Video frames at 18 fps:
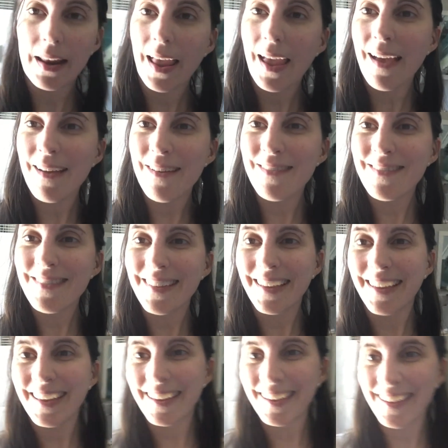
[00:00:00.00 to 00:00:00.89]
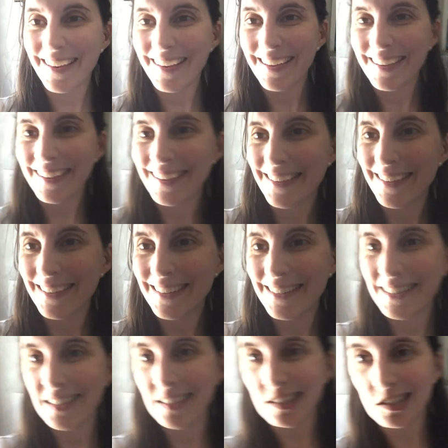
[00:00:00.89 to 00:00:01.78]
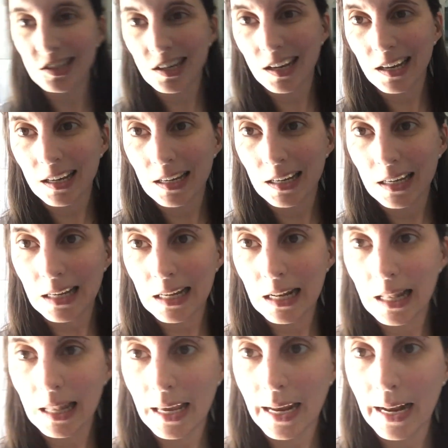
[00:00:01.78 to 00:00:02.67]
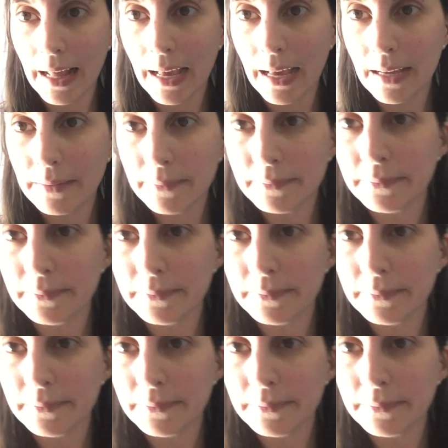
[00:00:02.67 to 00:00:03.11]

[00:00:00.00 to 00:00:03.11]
now, and I'll check in again later.